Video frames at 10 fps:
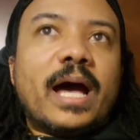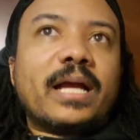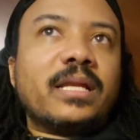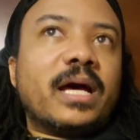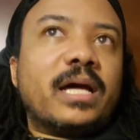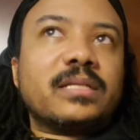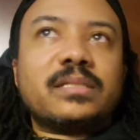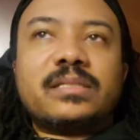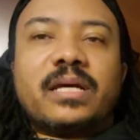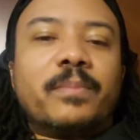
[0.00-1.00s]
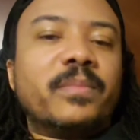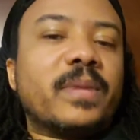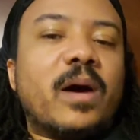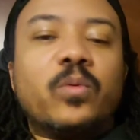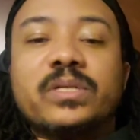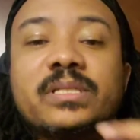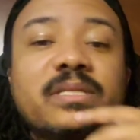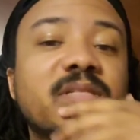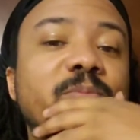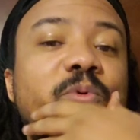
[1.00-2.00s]
I can honestly say I'm I
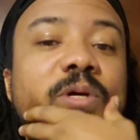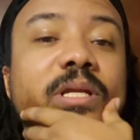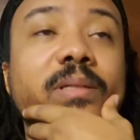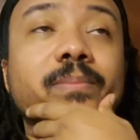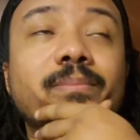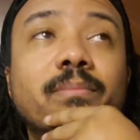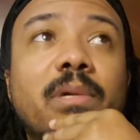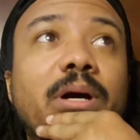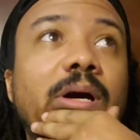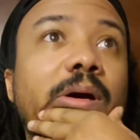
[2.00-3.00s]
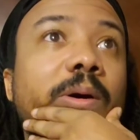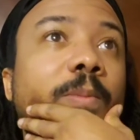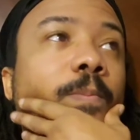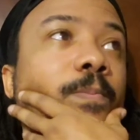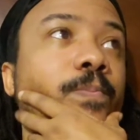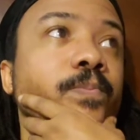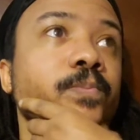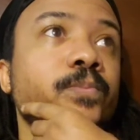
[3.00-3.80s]
wasn't disappointed. Um,